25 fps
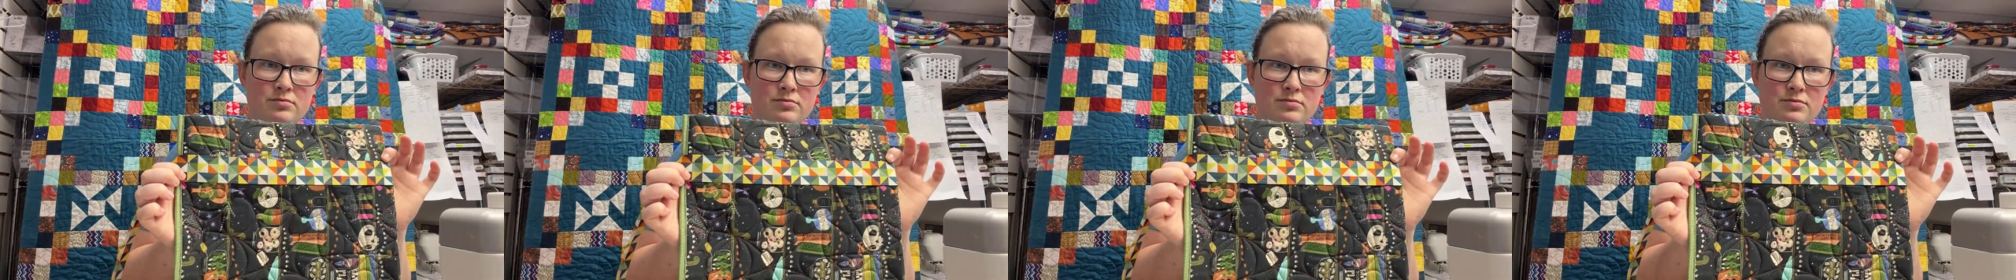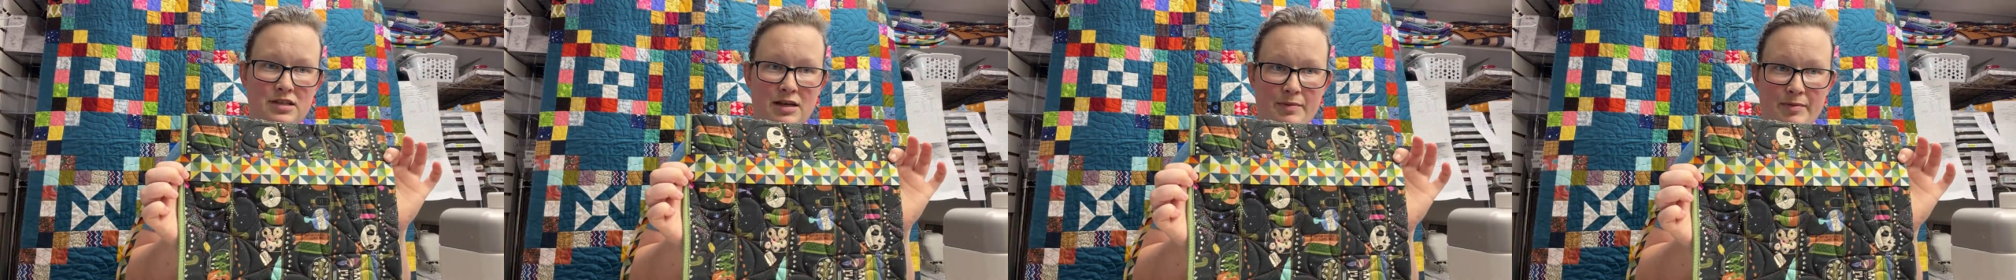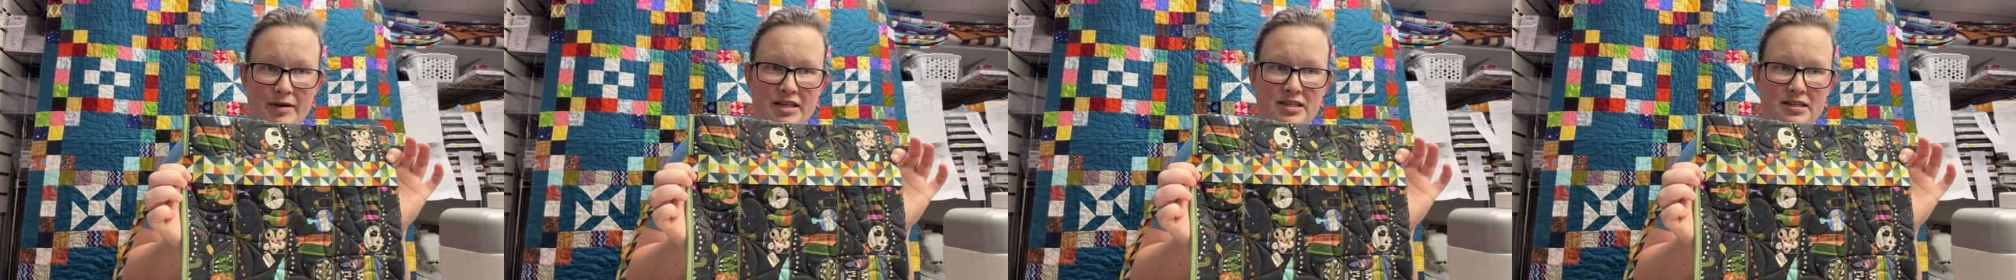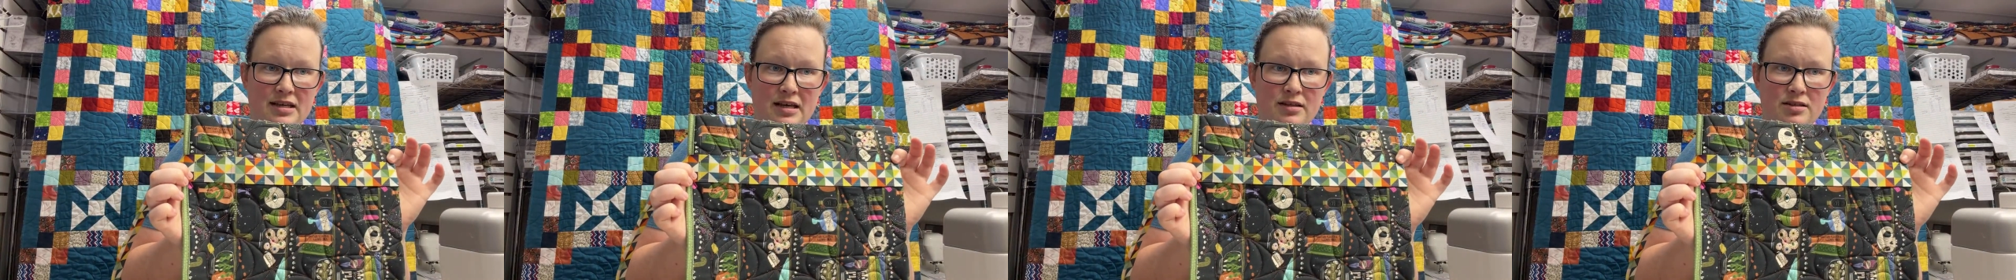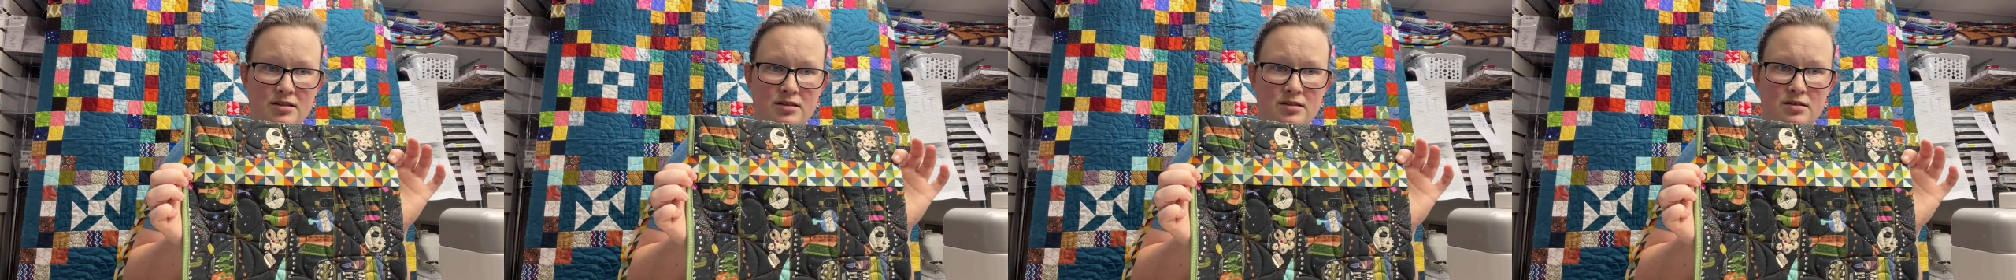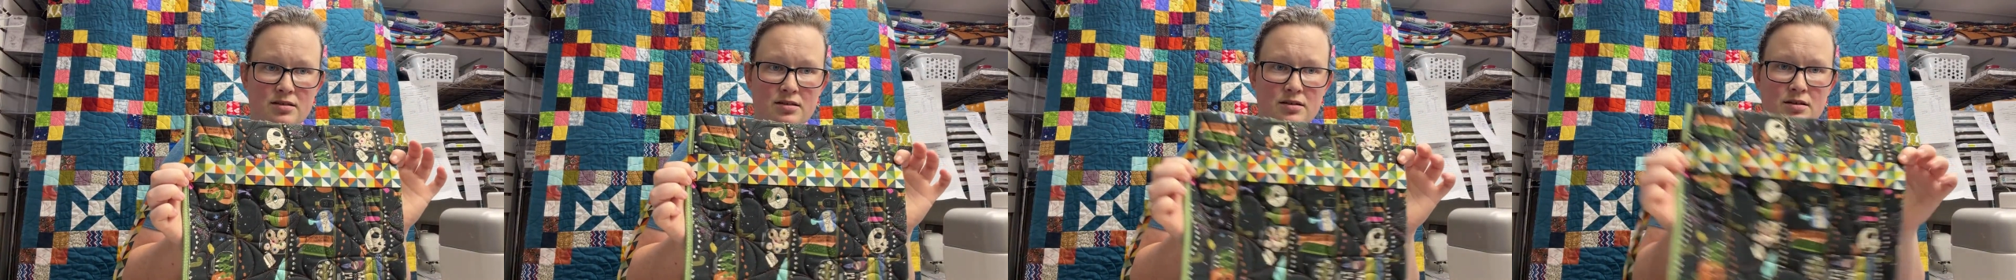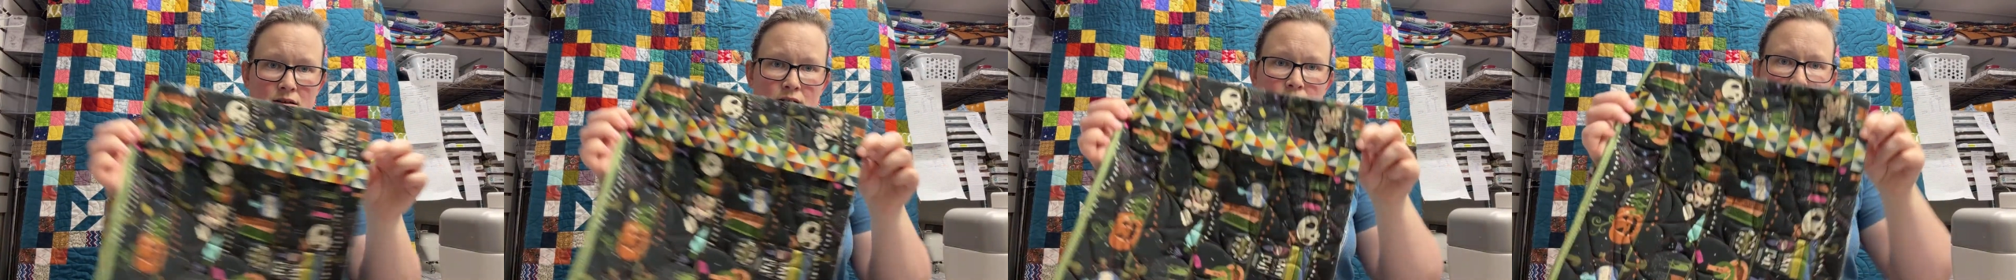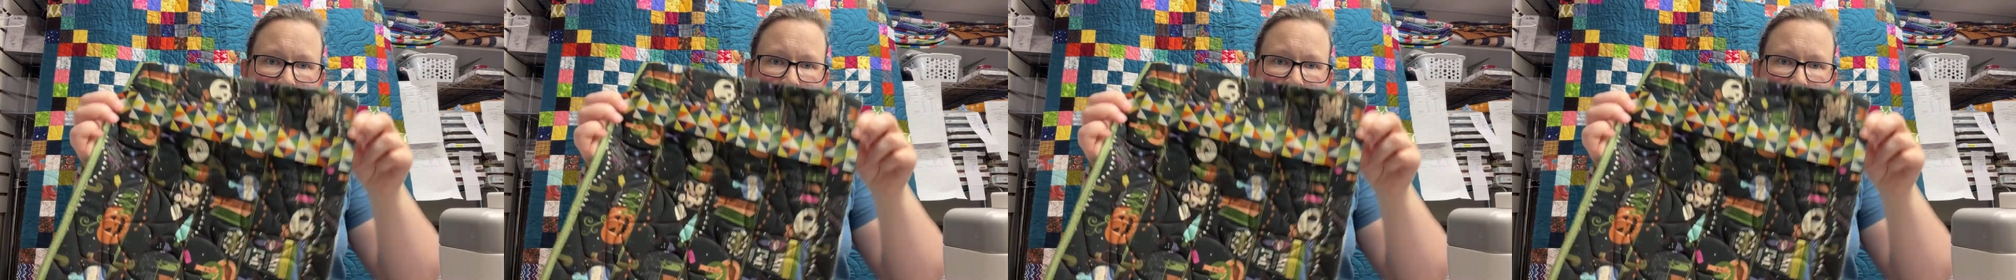Does that make sense?